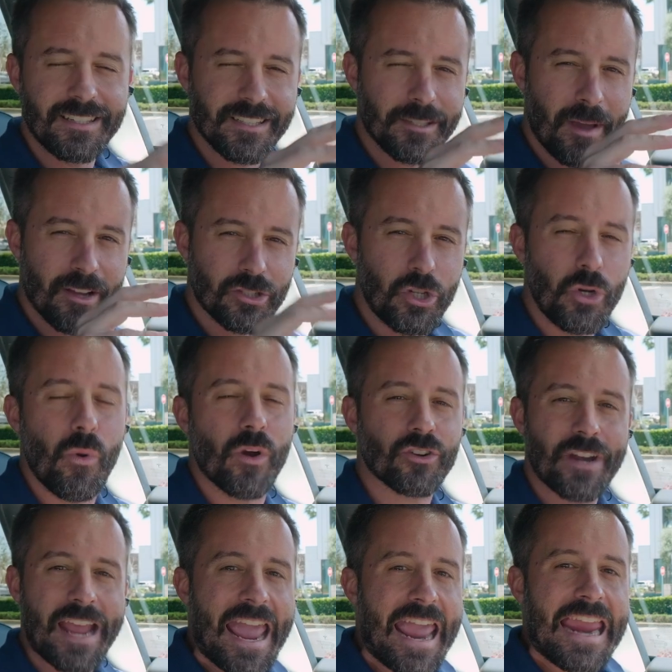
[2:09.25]
does about
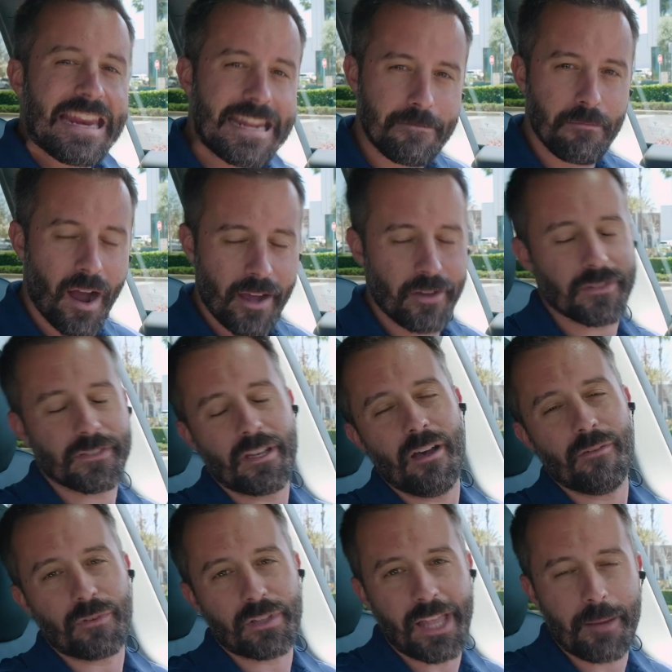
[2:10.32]
280 miles
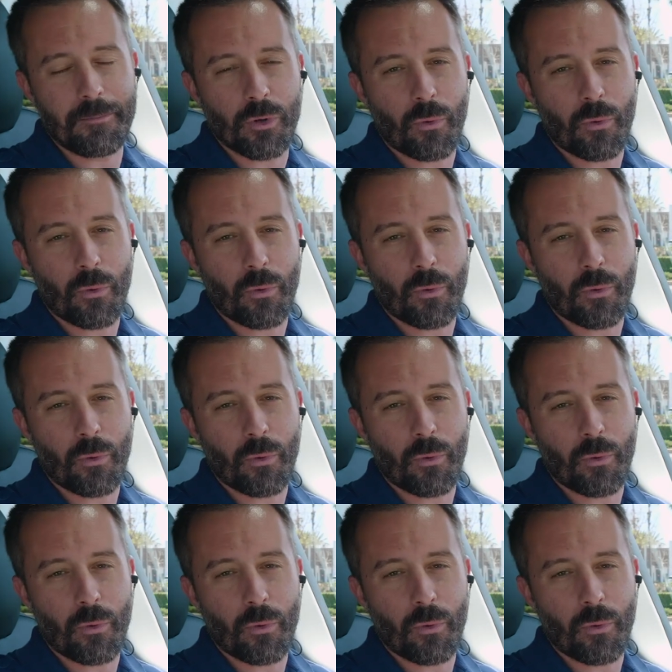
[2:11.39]
of claimed